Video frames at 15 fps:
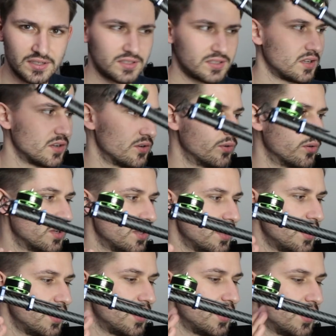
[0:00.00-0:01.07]
So
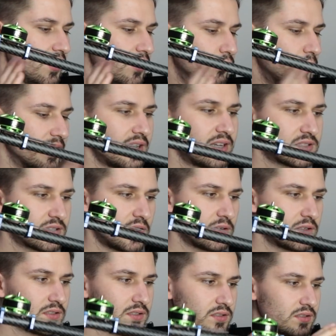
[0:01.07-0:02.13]
when I
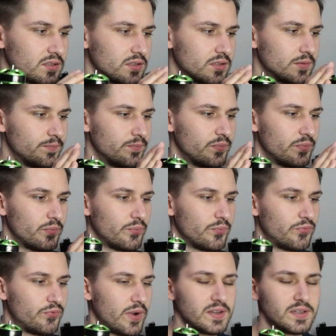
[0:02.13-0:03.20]
started
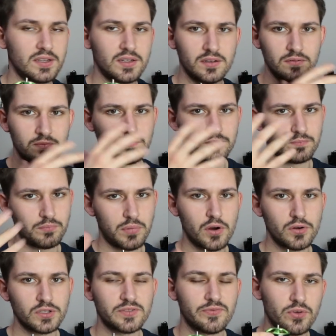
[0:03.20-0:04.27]
finding
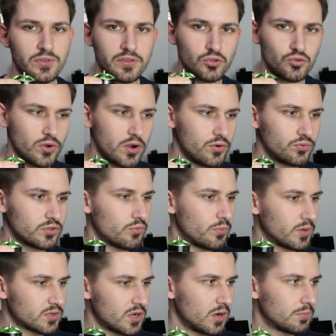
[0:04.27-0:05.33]
parts for the drone,
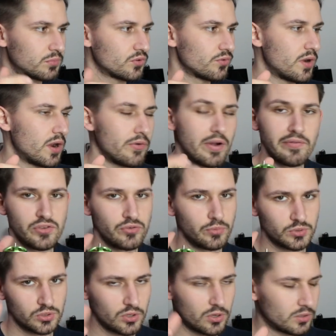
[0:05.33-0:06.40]
quadcopter, however you
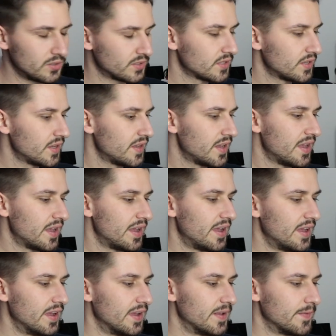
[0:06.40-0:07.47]
want to call it,
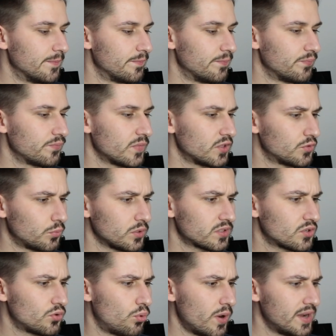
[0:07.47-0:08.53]
it
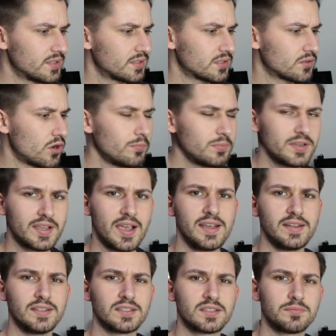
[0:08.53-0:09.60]
was quite
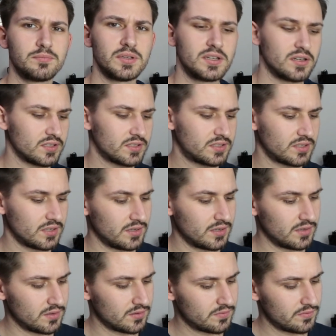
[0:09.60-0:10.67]
complicated because
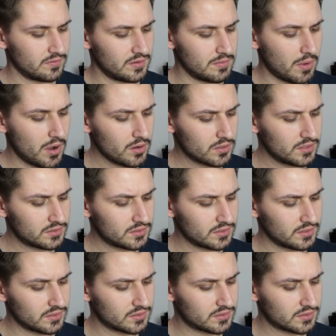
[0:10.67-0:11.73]
the market
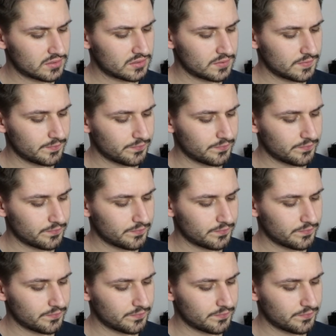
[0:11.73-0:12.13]
is